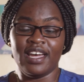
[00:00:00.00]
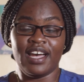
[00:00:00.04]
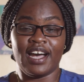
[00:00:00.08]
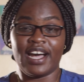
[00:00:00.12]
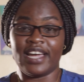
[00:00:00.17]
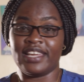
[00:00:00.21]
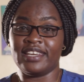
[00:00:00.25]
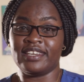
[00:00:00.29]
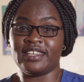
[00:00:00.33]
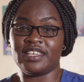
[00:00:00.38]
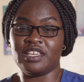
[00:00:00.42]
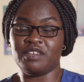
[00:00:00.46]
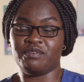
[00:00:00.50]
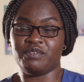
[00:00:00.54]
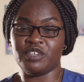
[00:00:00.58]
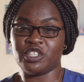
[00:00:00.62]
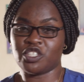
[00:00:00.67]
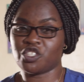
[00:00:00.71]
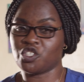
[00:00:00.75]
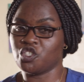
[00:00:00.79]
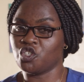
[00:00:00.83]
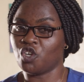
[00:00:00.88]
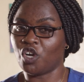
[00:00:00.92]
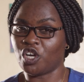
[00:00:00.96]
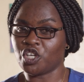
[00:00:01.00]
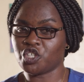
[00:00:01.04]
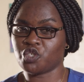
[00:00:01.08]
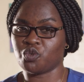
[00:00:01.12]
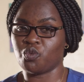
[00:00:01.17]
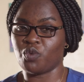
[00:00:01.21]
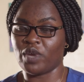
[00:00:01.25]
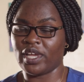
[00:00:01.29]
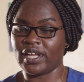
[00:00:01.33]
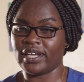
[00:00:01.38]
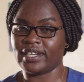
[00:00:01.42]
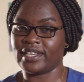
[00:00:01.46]
And if it's not
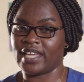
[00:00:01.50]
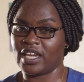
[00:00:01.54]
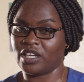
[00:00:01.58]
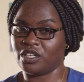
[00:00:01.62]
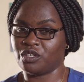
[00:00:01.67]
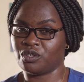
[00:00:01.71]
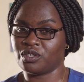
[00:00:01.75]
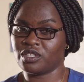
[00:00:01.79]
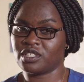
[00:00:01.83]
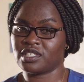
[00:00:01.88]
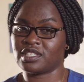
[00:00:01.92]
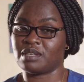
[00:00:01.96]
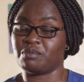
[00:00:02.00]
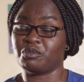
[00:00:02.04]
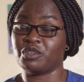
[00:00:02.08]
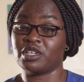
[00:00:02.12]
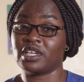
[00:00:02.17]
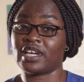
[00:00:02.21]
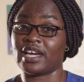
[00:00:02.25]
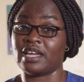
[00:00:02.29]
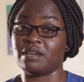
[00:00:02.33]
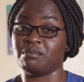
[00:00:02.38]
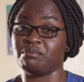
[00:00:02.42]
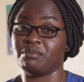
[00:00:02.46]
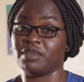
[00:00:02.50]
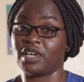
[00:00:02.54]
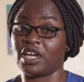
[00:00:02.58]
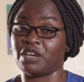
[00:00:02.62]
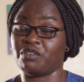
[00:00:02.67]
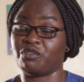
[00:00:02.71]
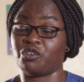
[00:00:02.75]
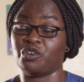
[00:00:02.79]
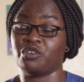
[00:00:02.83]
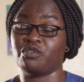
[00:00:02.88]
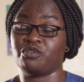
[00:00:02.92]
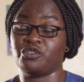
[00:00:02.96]
well diagnosed, somebody can
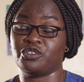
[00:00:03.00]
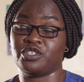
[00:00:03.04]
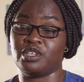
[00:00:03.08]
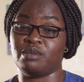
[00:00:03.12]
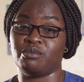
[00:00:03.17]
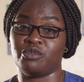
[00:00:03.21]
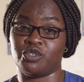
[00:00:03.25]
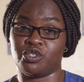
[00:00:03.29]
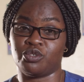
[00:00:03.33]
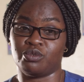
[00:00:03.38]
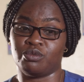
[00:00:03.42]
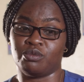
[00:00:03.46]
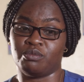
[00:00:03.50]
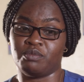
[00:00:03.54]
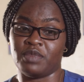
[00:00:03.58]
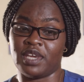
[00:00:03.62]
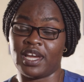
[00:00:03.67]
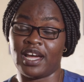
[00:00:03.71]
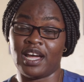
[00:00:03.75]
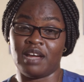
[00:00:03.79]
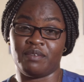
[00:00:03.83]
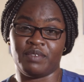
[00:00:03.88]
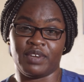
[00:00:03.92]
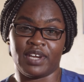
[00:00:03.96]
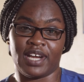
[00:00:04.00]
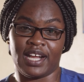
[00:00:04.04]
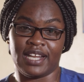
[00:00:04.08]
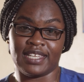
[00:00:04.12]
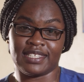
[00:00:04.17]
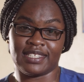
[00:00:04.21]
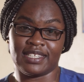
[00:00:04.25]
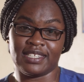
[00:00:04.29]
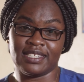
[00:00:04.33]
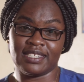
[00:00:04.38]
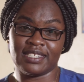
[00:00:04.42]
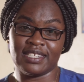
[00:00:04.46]
confuse them to be having
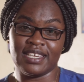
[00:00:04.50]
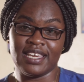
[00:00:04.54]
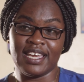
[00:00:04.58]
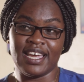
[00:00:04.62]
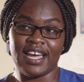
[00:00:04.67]
ulcers.